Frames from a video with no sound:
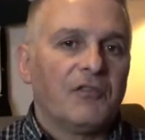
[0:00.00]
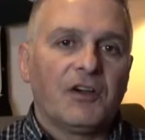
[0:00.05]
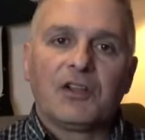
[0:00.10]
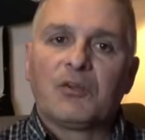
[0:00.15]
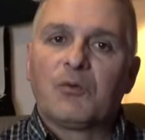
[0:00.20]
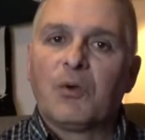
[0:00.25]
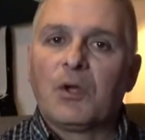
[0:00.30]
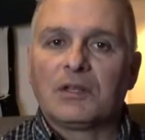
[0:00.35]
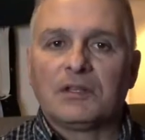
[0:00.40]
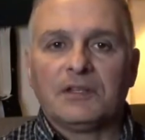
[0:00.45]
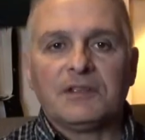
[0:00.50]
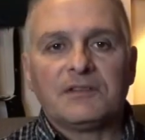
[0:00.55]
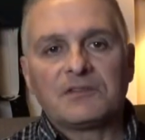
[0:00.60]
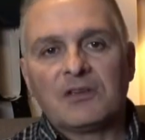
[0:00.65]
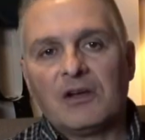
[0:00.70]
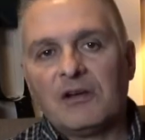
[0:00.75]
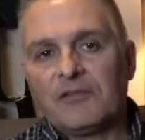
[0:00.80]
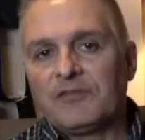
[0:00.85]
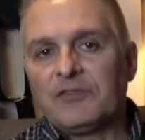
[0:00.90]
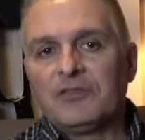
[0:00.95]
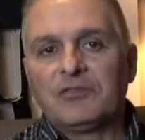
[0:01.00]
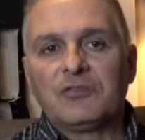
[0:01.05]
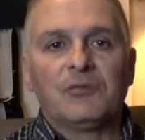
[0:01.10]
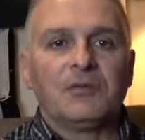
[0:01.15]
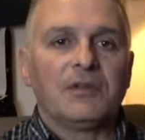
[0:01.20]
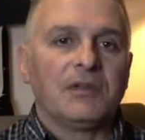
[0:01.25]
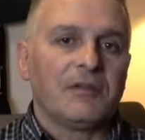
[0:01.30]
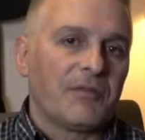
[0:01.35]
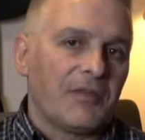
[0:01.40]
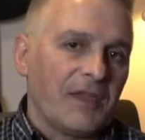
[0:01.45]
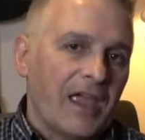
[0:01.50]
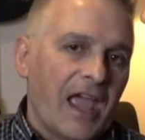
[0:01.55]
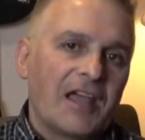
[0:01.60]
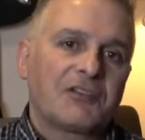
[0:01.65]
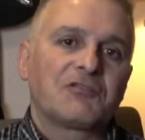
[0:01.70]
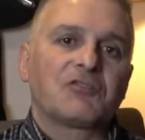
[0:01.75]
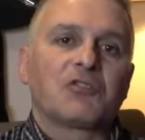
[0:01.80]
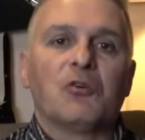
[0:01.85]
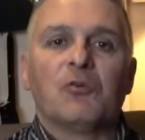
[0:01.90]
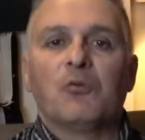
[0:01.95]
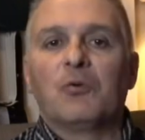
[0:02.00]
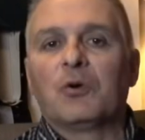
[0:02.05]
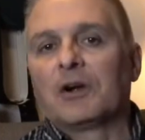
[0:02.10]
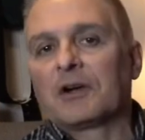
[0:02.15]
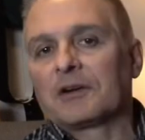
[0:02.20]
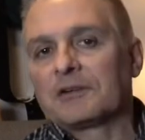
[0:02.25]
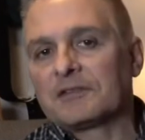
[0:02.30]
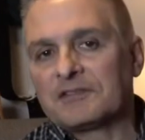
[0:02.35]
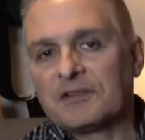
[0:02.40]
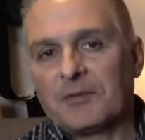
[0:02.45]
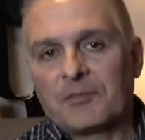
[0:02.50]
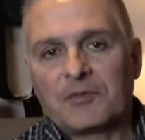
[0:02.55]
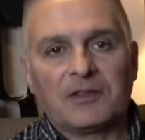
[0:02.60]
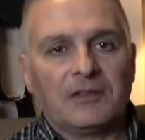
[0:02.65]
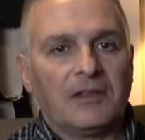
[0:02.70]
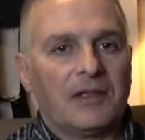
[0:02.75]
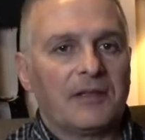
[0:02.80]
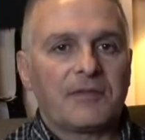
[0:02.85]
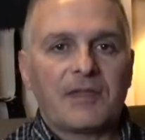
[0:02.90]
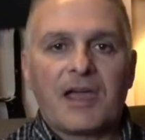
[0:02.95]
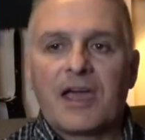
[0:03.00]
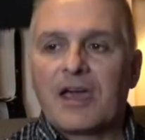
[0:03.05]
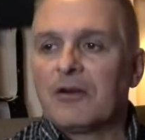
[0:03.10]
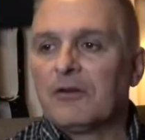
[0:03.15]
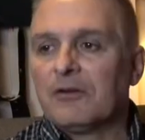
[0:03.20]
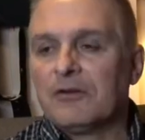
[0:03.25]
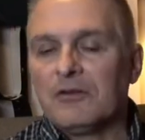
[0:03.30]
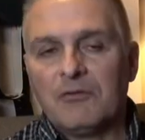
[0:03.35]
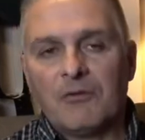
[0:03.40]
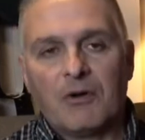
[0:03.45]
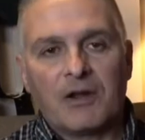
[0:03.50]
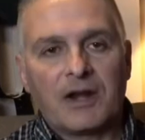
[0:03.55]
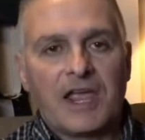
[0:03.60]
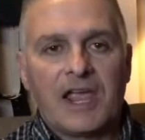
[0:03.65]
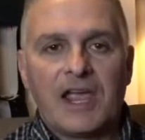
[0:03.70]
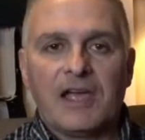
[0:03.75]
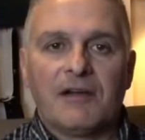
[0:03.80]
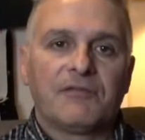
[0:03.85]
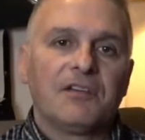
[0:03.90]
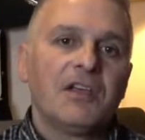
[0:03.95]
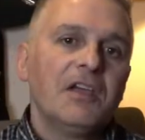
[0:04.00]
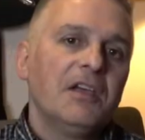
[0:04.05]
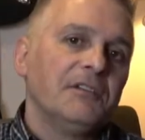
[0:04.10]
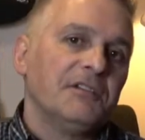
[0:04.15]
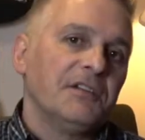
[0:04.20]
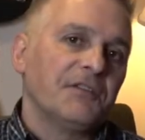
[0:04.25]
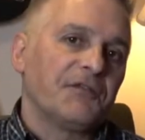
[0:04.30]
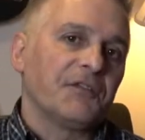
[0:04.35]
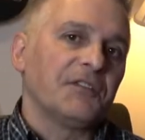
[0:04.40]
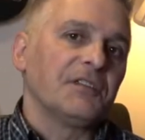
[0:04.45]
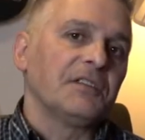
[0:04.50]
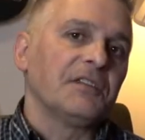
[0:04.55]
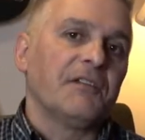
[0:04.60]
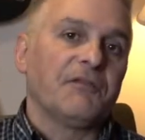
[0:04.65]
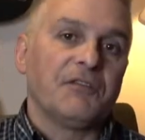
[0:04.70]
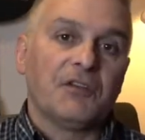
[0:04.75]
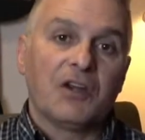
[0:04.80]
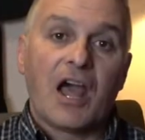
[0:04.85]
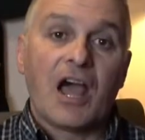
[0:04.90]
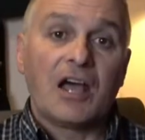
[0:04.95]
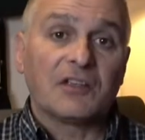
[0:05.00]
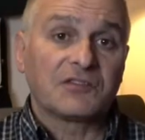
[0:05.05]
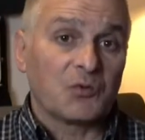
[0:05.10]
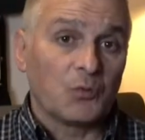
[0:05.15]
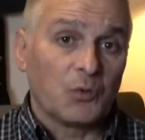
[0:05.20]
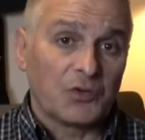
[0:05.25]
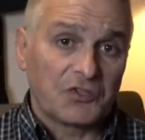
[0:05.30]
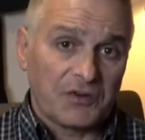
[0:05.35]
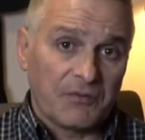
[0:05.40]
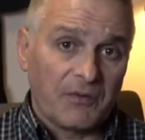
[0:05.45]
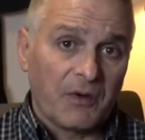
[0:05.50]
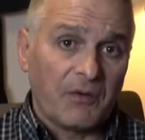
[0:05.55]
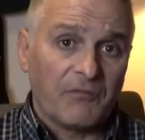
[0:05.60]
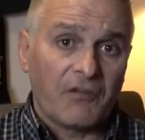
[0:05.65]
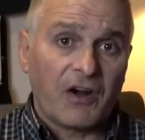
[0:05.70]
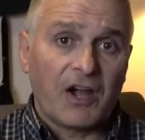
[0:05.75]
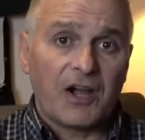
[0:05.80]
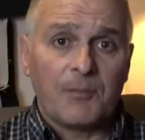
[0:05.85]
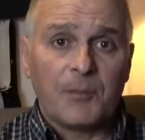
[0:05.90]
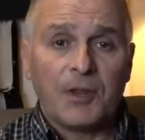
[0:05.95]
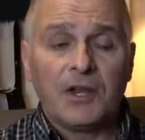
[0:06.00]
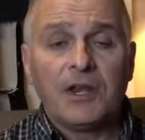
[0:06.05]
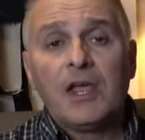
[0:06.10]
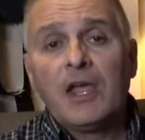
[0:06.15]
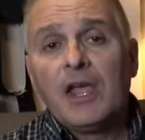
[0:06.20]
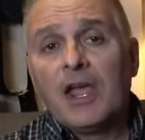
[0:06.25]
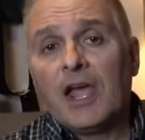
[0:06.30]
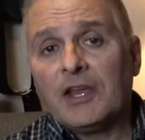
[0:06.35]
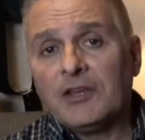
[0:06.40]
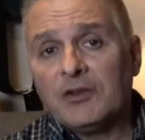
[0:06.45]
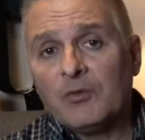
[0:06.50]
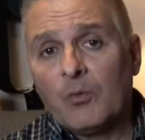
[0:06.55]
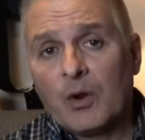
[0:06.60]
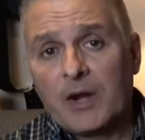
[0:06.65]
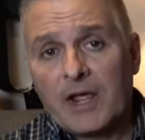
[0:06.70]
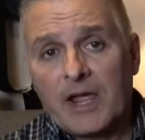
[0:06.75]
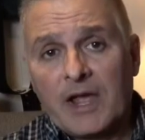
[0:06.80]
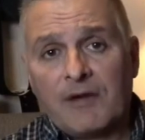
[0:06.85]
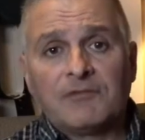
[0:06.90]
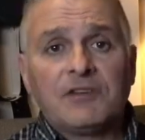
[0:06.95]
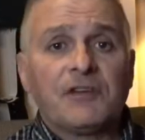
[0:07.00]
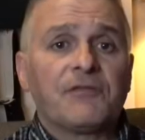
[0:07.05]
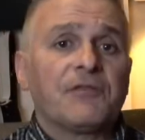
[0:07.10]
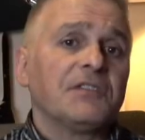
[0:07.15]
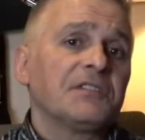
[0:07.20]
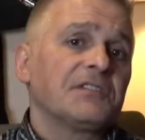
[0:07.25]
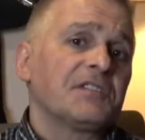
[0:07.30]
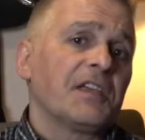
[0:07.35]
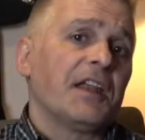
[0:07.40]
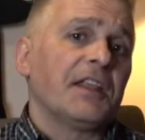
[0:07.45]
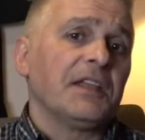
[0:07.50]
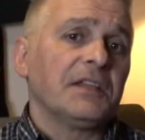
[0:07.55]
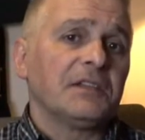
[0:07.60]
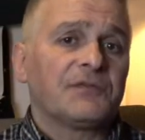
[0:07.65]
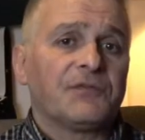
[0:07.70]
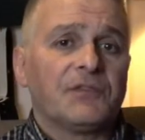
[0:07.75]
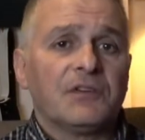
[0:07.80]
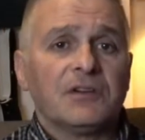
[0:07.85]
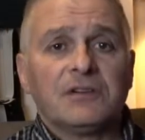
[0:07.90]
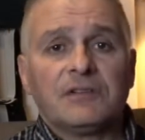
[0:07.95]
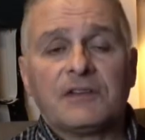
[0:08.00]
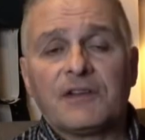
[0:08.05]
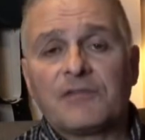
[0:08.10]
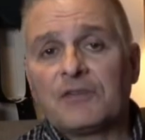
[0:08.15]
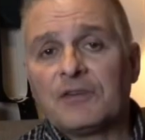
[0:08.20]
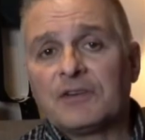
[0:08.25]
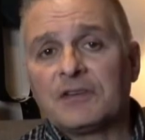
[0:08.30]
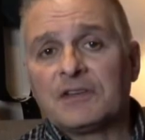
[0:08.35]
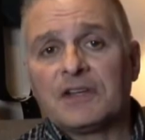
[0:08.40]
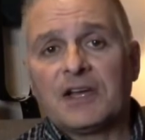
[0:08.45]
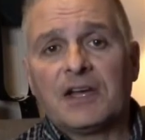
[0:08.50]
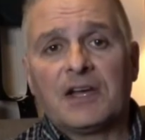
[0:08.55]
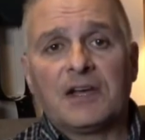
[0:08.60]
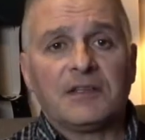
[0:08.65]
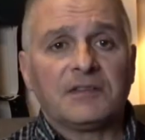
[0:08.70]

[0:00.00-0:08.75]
very quickly. So if you're doing theatrical work or something like that, or you want to have different, if you're in a house of worship environment and you want to have different settings for different